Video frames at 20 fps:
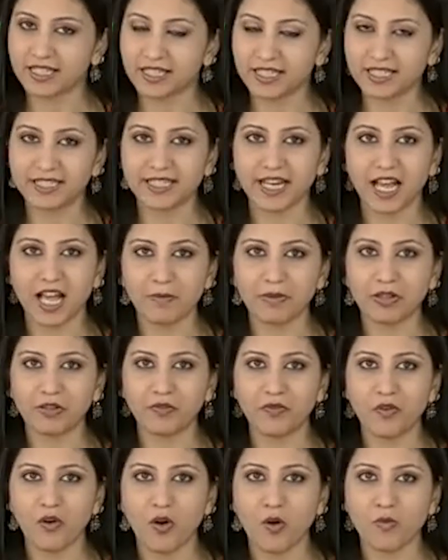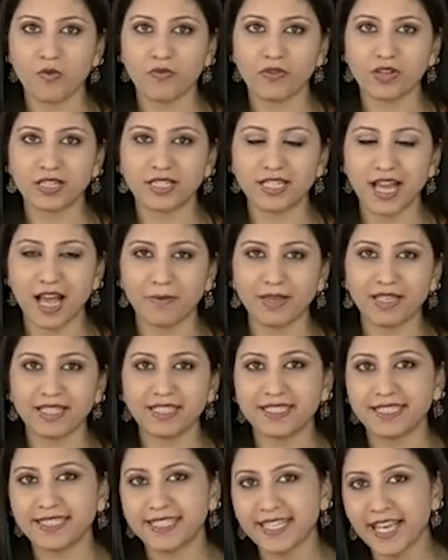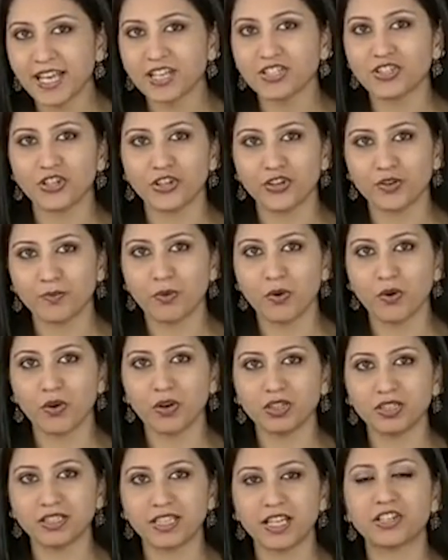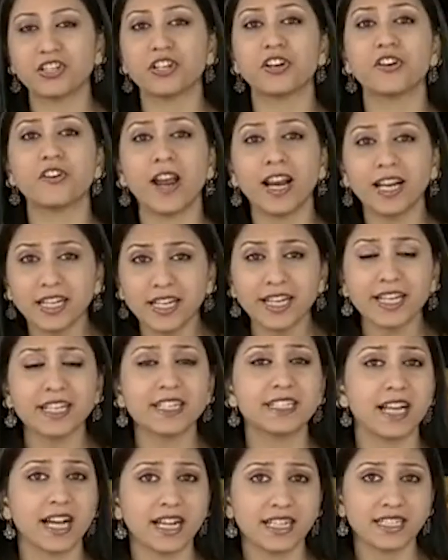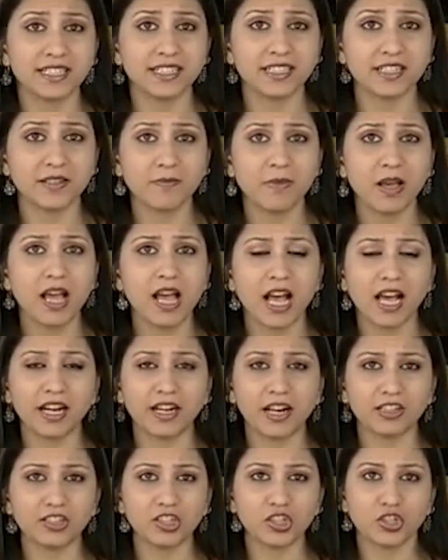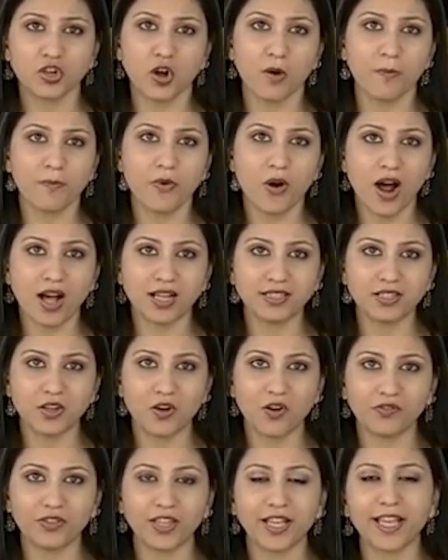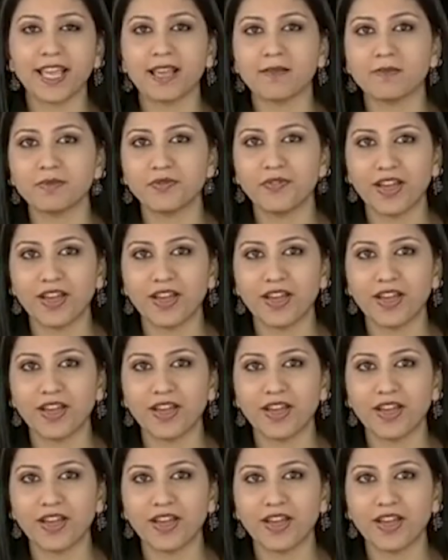this time in the form of a damning C A G report that directly indicts him and other top brass of the Games